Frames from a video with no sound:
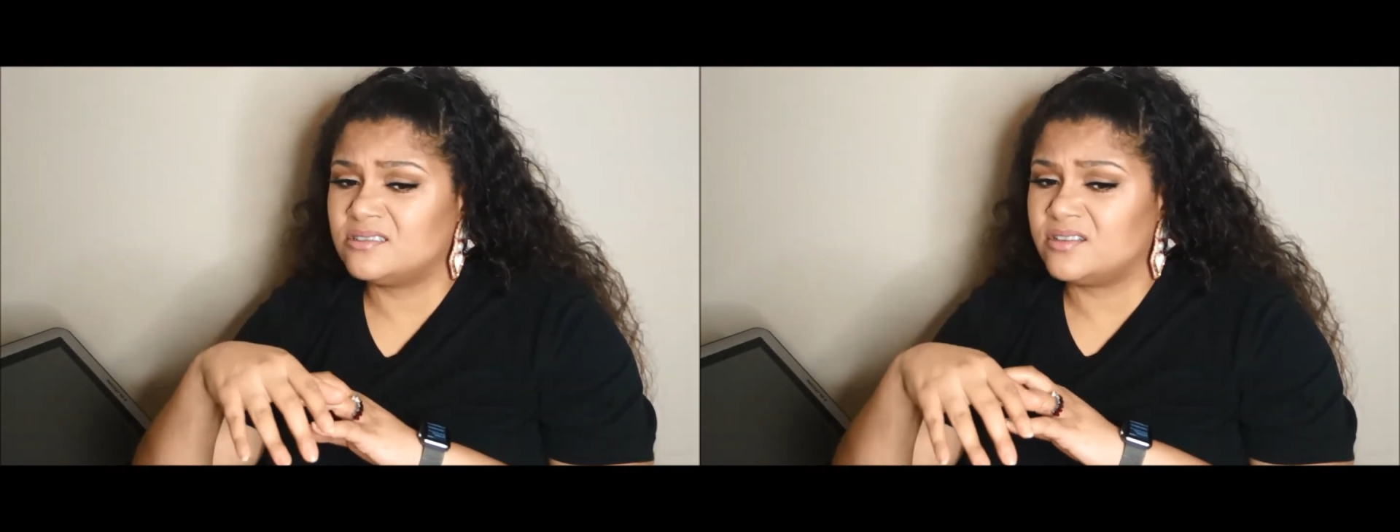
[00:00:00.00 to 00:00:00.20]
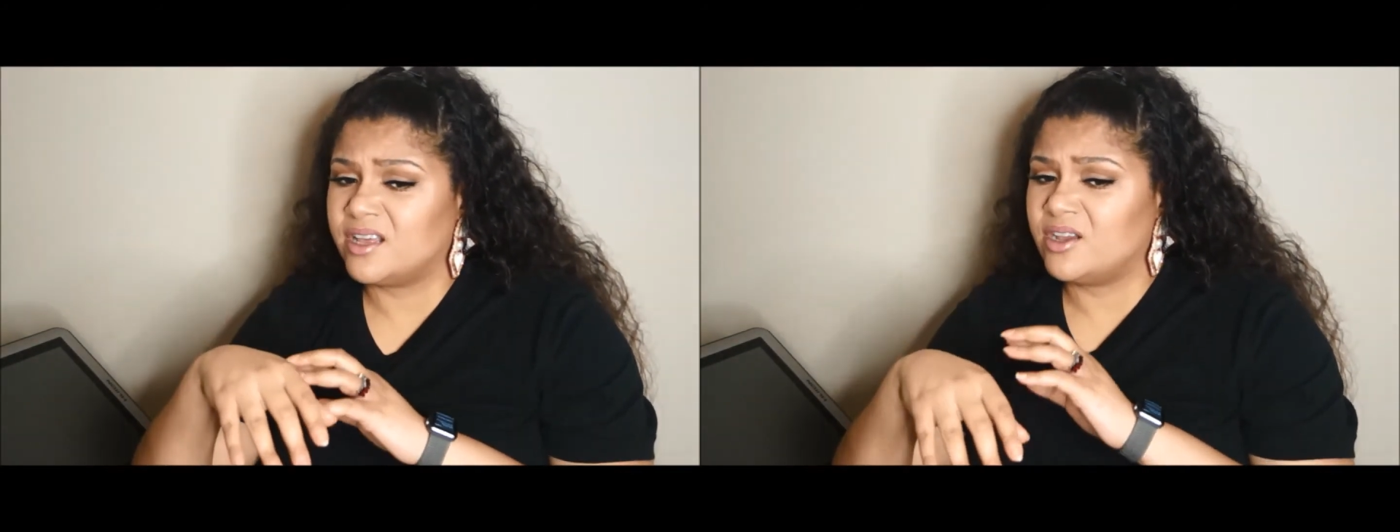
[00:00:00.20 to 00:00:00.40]

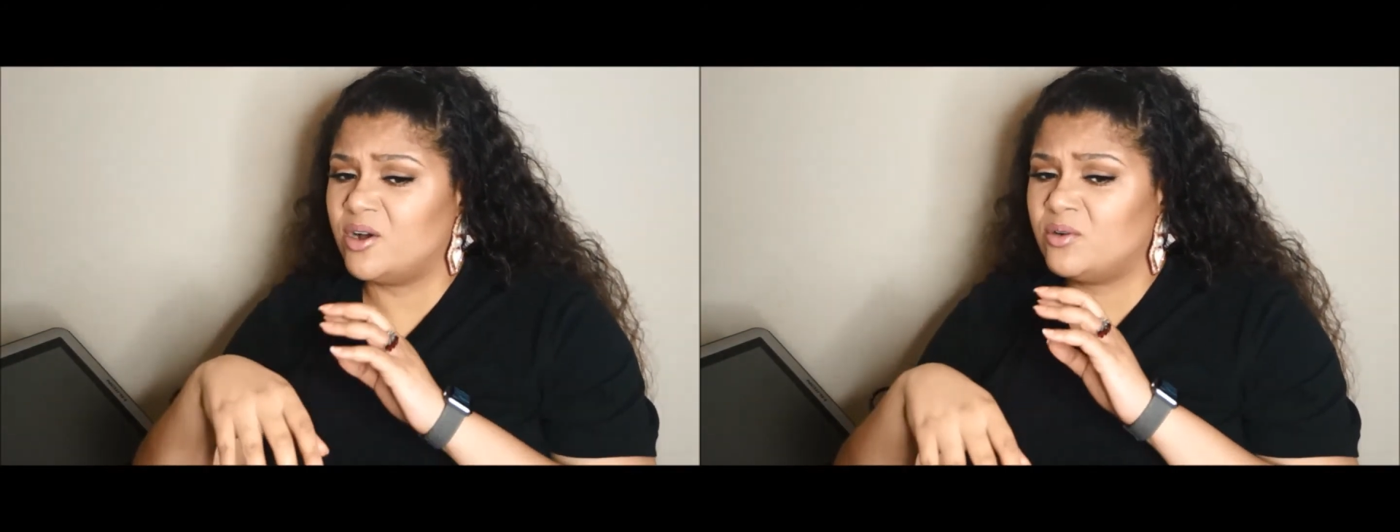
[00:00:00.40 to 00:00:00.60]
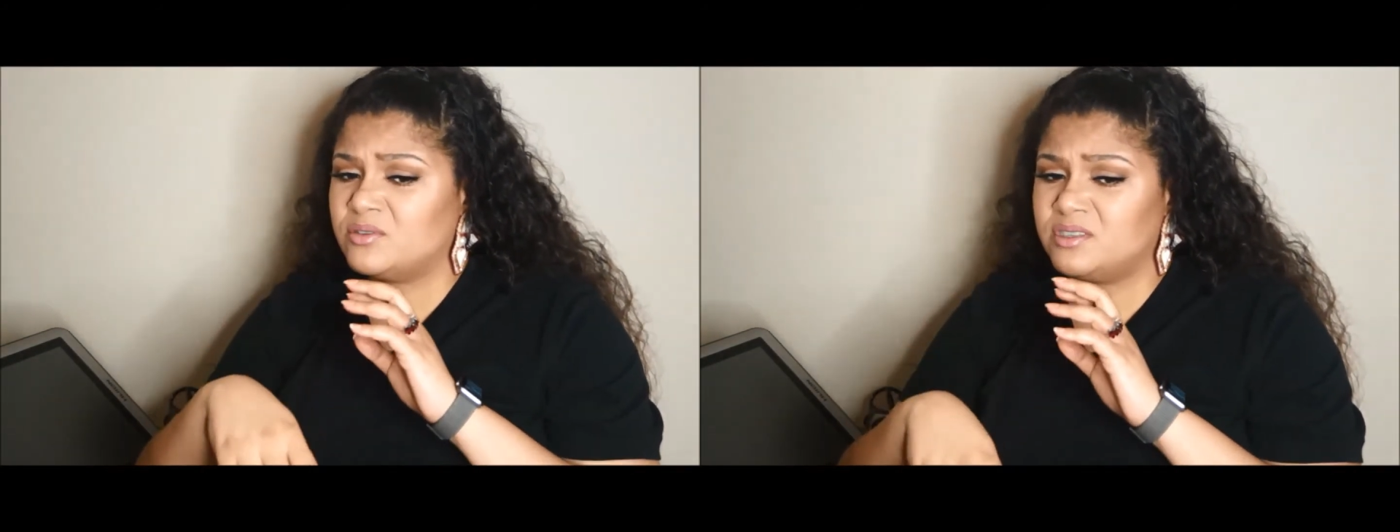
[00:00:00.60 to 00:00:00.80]
or they
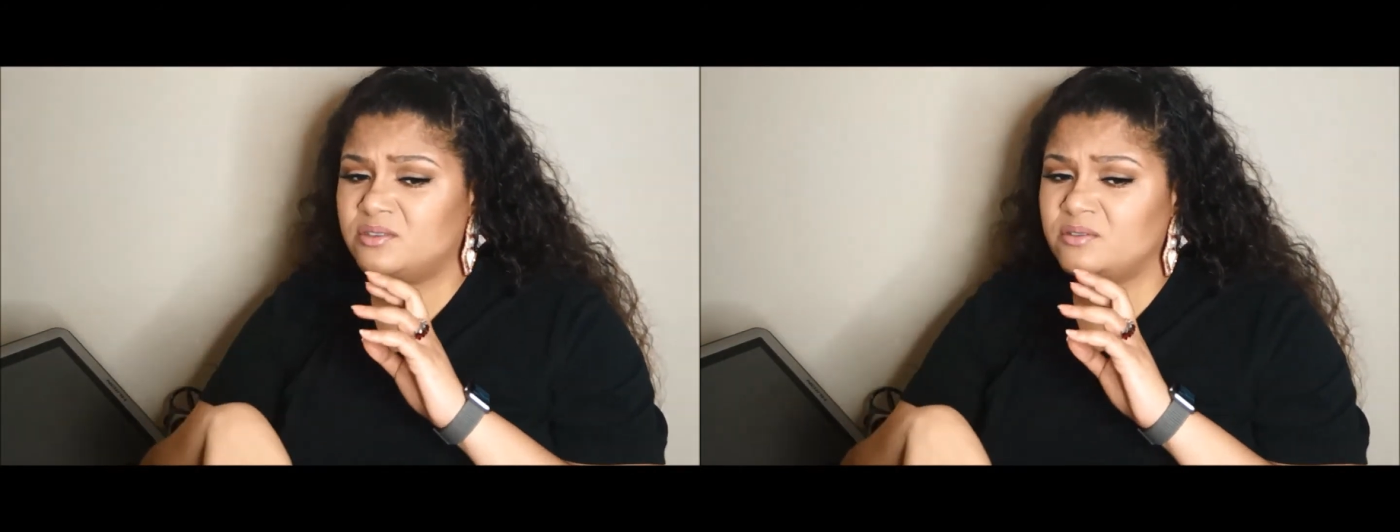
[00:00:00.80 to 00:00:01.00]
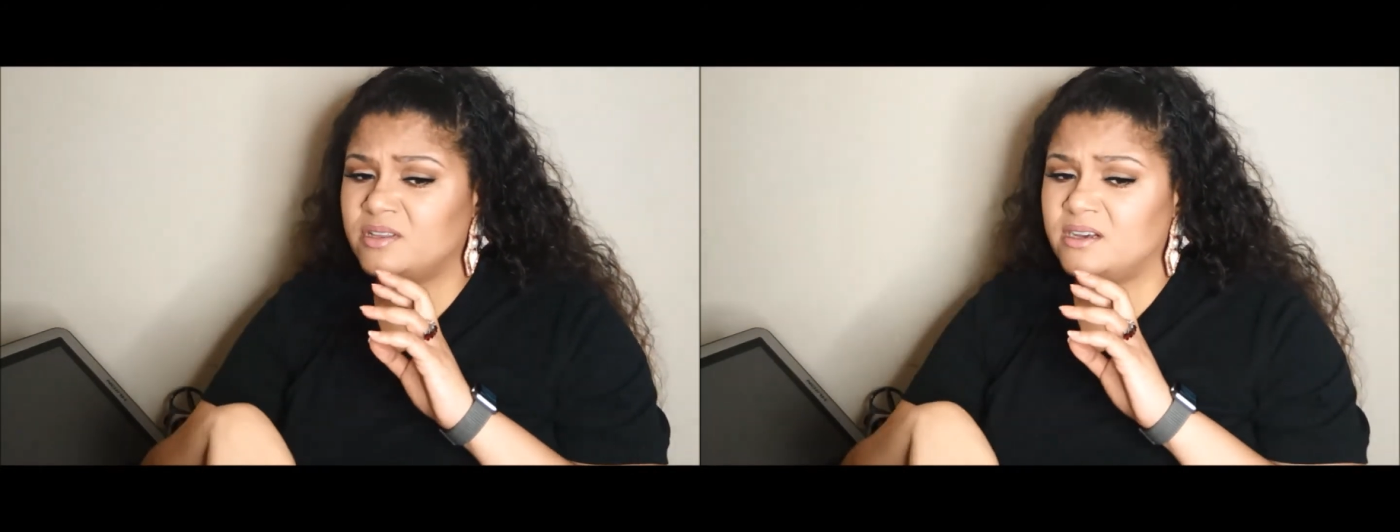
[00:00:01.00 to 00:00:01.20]
go
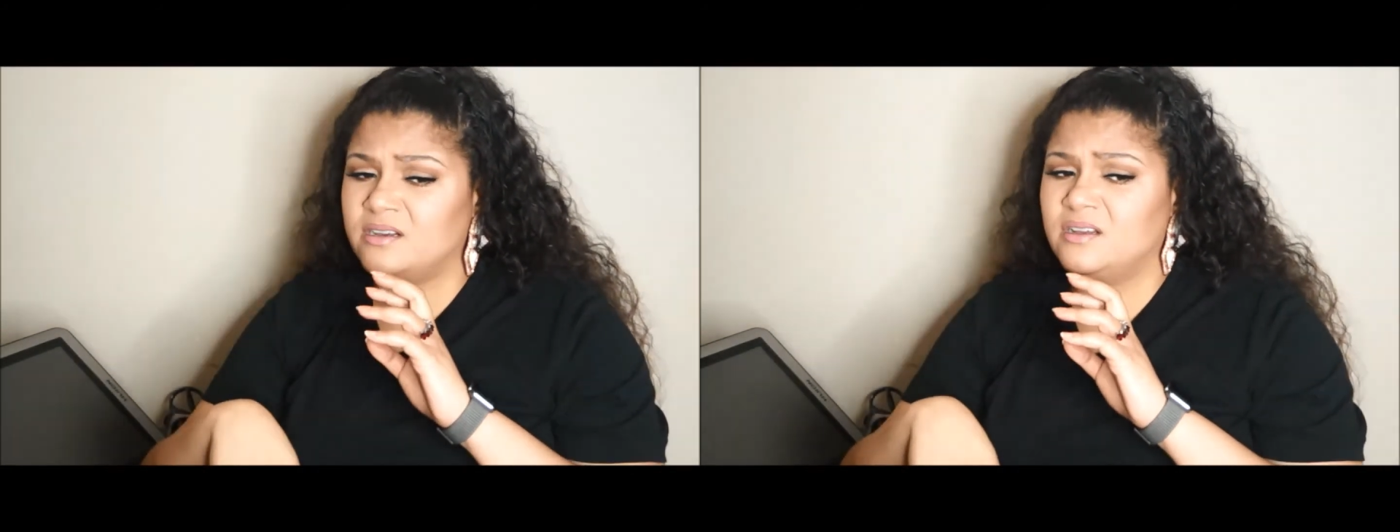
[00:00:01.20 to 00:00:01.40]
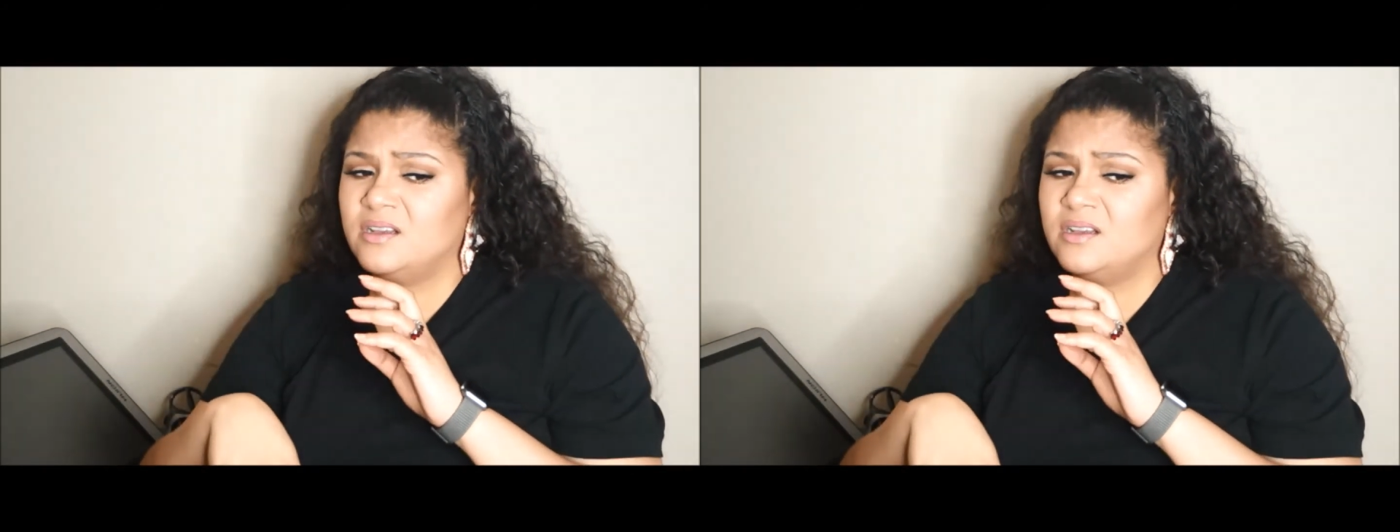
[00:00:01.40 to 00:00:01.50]
to the